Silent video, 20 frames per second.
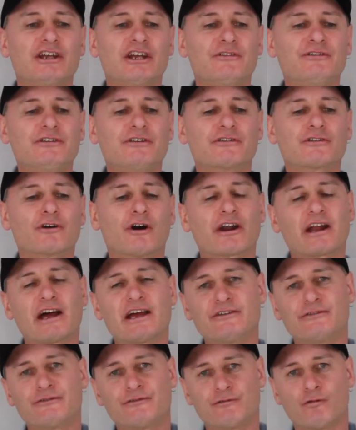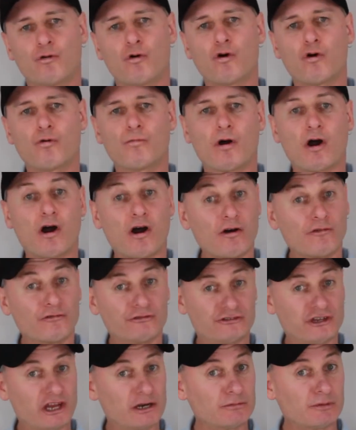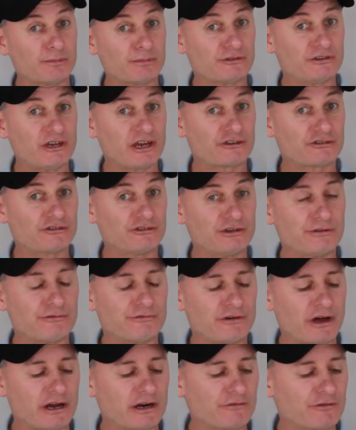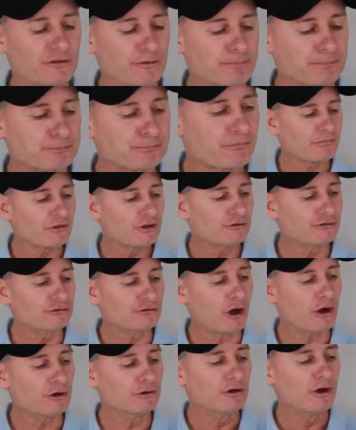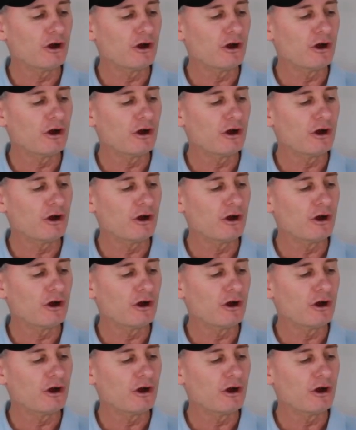if you've got a form of sediment protection in front of them. So